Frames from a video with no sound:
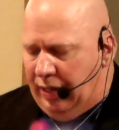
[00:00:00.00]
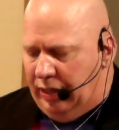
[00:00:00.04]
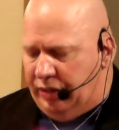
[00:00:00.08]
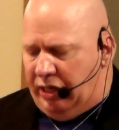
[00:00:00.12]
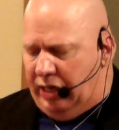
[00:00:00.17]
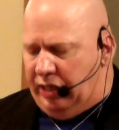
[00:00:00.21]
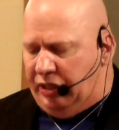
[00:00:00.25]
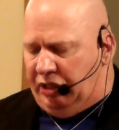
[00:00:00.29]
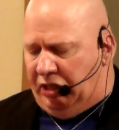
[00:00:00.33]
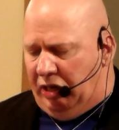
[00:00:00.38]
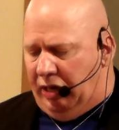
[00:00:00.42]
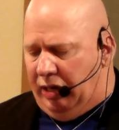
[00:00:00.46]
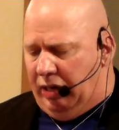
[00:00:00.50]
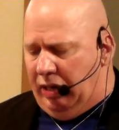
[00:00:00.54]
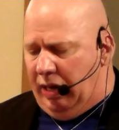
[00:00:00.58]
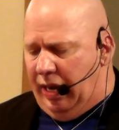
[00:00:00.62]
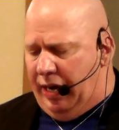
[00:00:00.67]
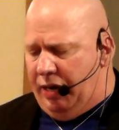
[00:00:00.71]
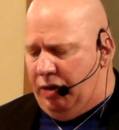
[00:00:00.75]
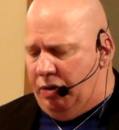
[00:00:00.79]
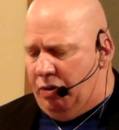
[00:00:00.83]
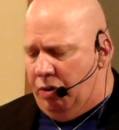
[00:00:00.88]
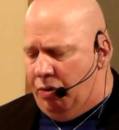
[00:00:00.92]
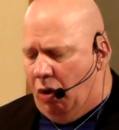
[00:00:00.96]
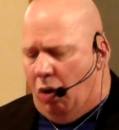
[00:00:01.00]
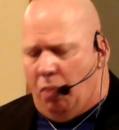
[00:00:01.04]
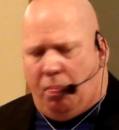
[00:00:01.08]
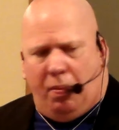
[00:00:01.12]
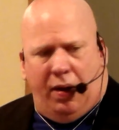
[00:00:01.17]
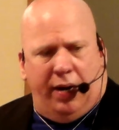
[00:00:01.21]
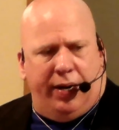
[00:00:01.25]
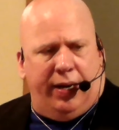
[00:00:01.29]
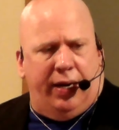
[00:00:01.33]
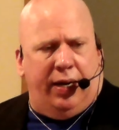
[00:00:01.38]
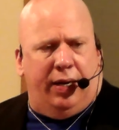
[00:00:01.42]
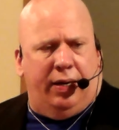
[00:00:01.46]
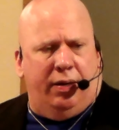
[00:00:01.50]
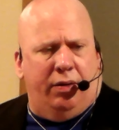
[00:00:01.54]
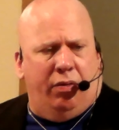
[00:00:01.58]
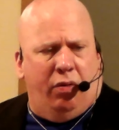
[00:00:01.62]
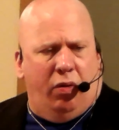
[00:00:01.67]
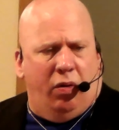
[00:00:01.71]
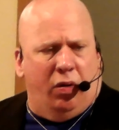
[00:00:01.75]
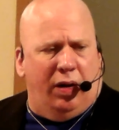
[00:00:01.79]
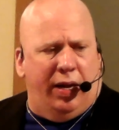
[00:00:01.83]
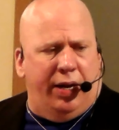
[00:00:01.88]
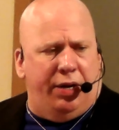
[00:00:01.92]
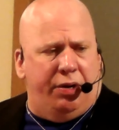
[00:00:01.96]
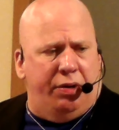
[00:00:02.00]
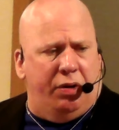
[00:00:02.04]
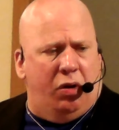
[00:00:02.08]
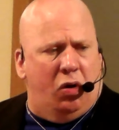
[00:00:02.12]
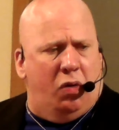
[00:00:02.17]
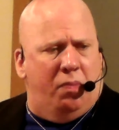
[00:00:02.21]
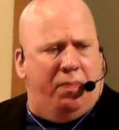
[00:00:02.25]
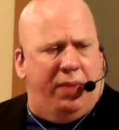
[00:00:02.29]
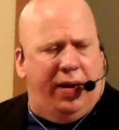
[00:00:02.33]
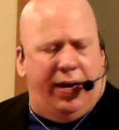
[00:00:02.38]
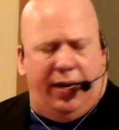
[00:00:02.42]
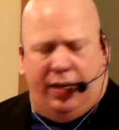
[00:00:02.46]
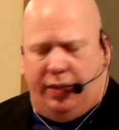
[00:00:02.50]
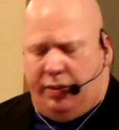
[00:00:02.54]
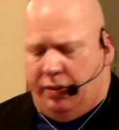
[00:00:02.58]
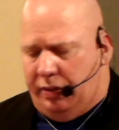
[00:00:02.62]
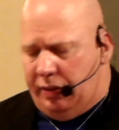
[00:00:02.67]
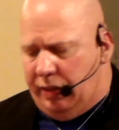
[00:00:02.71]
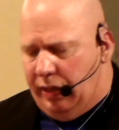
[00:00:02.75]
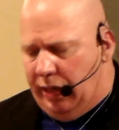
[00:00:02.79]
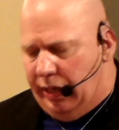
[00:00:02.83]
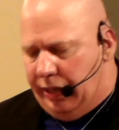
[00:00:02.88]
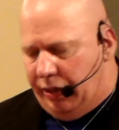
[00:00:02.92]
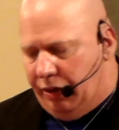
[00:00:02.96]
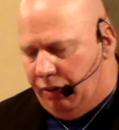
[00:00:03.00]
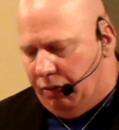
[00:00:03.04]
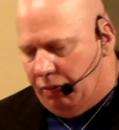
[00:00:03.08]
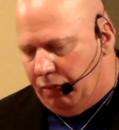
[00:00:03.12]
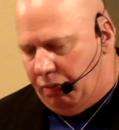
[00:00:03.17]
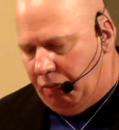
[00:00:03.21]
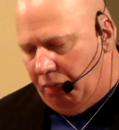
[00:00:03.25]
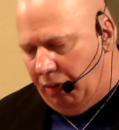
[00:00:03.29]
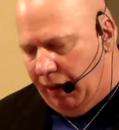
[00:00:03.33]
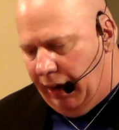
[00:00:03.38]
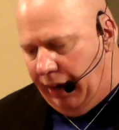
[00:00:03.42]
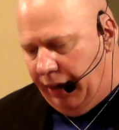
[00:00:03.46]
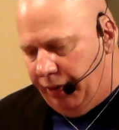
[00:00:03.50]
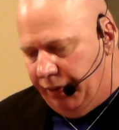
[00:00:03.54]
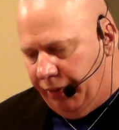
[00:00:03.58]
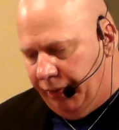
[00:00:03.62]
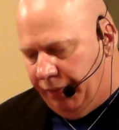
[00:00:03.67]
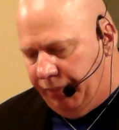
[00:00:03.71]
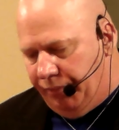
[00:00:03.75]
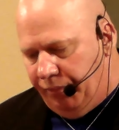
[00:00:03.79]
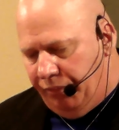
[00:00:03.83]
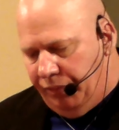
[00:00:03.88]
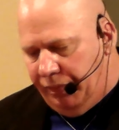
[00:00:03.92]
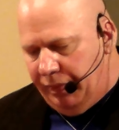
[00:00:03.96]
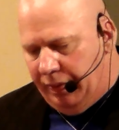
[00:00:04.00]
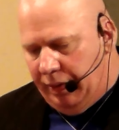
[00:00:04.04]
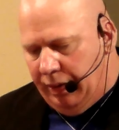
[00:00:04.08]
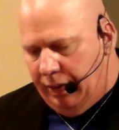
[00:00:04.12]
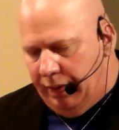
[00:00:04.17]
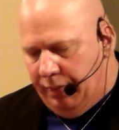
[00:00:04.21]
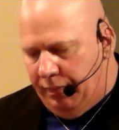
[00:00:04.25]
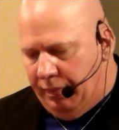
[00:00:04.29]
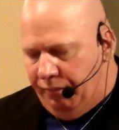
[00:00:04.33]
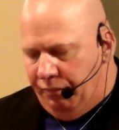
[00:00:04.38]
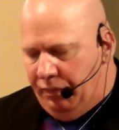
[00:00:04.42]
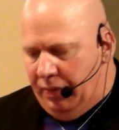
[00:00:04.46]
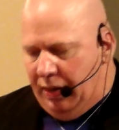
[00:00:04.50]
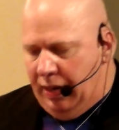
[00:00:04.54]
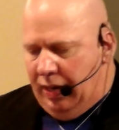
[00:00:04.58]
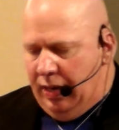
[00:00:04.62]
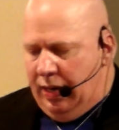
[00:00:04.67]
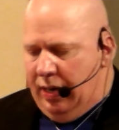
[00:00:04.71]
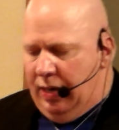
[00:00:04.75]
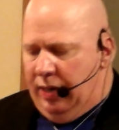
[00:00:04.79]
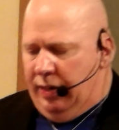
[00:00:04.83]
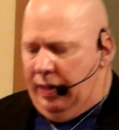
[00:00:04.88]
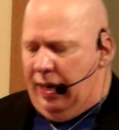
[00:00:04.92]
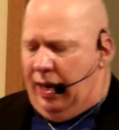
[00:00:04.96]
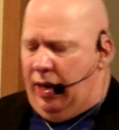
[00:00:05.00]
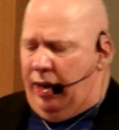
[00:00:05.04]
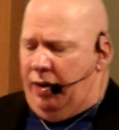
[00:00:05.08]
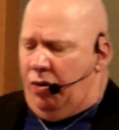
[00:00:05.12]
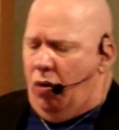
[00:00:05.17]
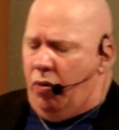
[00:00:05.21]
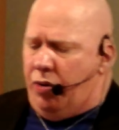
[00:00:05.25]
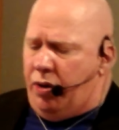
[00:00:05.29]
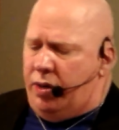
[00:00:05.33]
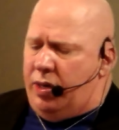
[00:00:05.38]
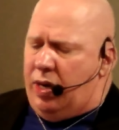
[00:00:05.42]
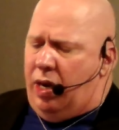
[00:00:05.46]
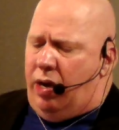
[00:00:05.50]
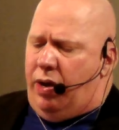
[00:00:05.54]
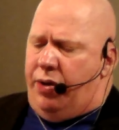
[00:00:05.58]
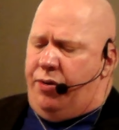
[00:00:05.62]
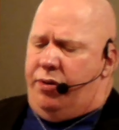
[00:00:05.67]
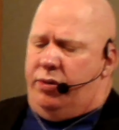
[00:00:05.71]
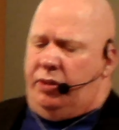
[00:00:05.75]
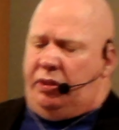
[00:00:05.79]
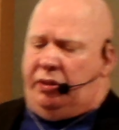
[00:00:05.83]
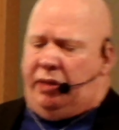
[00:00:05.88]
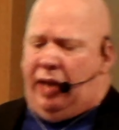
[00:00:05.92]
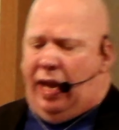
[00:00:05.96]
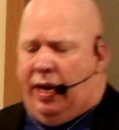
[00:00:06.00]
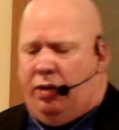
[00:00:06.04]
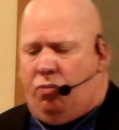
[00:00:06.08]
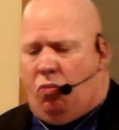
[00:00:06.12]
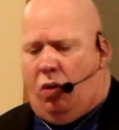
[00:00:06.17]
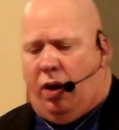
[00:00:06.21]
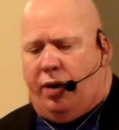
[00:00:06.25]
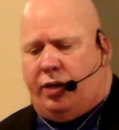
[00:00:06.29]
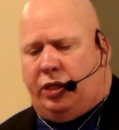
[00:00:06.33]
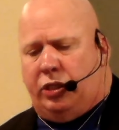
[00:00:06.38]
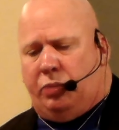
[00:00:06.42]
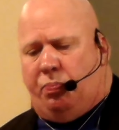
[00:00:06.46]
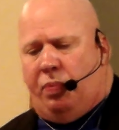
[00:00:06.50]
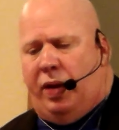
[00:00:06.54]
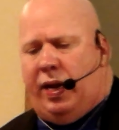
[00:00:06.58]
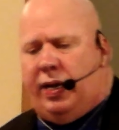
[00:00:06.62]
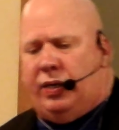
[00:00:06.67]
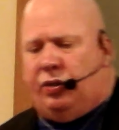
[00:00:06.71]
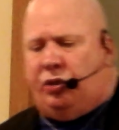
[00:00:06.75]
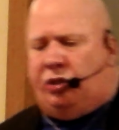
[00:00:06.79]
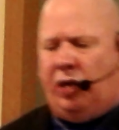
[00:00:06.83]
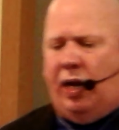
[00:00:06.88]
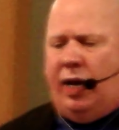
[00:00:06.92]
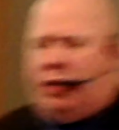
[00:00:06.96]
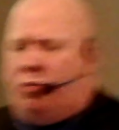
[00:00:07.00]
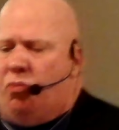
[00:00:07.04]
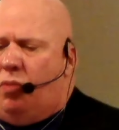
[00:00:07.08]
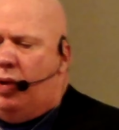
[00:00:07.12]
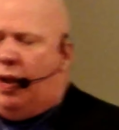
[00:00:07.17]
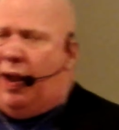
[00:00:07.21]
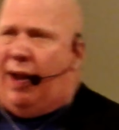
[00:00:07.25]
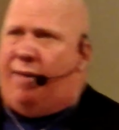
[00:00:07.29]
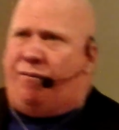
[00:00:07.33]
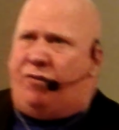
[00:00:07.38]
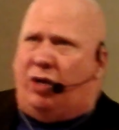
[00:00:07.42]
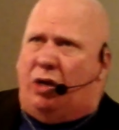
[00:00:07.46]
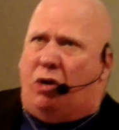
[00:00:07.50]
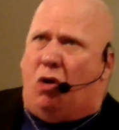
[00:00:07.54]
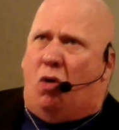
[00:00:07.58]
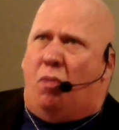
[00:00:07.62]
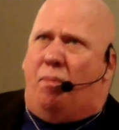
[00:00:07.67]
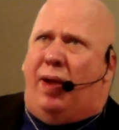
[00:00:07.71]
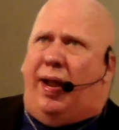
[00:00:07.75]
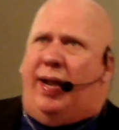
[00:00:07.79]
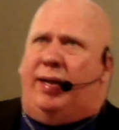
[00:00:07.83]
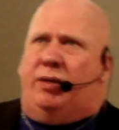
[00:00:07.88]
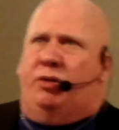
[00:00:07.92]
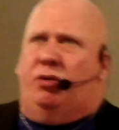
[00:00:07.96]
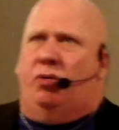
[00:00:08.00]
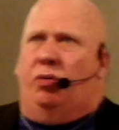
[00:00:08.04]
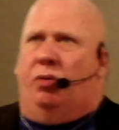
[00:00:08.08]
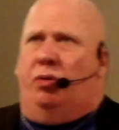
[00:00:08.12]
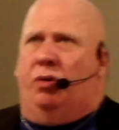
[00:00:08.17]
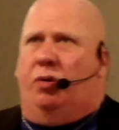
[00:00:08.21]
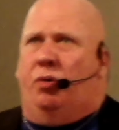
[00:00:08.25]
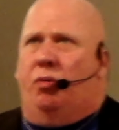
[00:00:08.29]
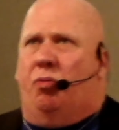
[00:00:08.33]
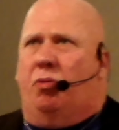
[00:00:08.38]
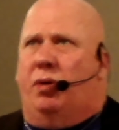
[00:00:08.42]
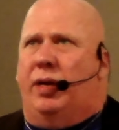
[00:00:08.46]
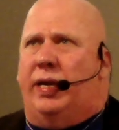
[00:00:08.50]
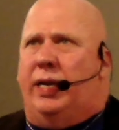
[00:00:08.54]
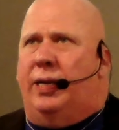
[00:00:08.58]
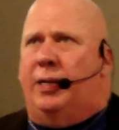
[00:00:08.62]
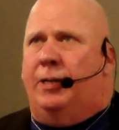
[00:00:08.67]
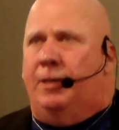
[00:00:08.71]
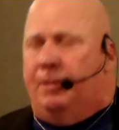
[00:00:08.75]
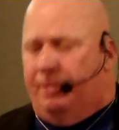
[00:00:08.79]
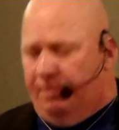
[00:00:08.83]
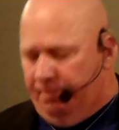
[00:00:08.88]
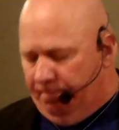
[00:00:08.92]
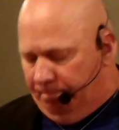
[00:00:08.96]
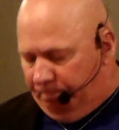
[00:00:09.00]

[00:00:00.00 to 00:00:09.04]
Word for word: As he said, let nobody or let no man take your crown. Mm-hmm. Now, in order to understand what is being said, we have to go back to the Greek.